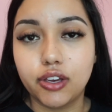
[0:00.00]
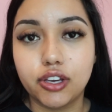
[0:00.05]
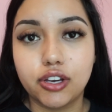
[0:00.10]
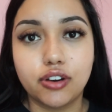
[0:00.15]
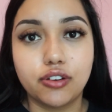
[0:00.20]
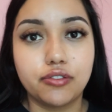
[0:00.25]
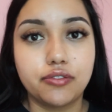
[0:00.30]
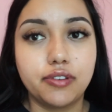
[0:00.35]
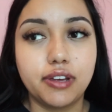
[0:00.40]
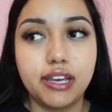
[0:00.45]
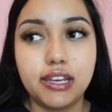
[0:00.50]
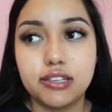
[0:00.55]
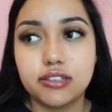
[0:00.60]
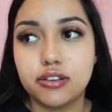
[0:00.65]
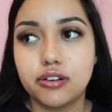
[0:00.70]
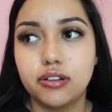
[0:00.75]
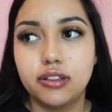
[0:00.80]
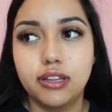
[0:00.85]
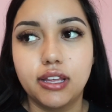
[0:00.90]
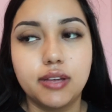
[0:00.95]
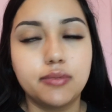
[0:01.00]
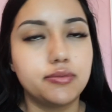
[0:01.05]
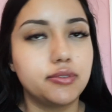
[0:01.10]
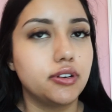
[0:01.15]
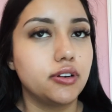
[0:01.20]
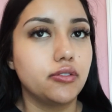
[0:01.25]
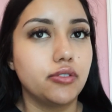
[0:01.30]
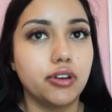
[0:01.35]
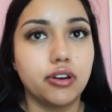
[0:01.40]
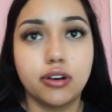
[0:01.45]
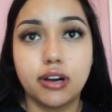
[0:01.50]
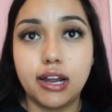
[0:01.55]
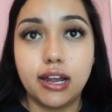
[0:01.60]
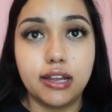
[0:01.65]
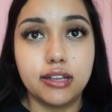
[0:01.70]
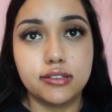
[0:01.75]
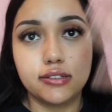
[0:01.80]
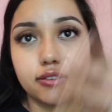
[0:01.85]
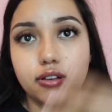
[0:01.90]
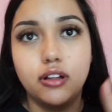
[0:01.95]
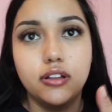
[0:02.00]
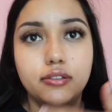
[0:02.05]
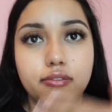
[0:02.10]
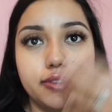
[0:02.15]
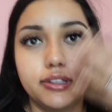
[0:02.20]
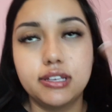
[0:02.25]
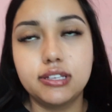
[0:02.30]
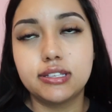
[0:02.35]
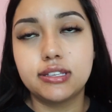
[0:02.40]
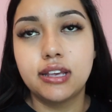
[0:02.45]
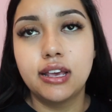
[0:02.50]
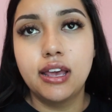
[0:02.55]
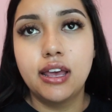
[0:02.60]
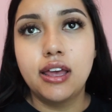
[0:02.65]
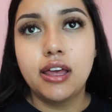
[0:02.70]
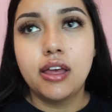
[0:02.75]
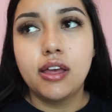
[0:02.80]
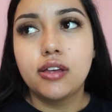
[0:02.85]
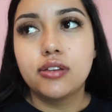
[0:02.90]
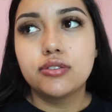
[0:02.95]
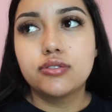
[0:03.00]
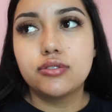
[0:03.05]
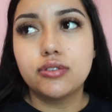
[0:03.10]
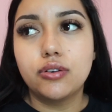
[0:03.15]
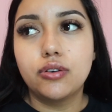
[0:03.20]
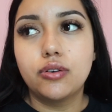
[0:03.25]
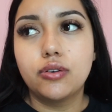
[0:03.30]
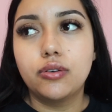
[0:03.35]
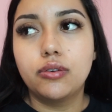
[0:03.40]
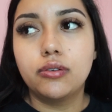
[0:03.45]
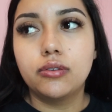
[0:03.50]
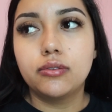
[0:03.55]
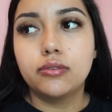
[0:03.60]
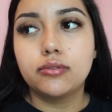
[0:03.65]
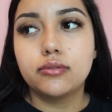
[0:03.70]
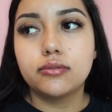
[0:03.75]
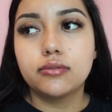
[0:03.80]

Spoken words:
your face, your lips, you know, your eyes, all of this. So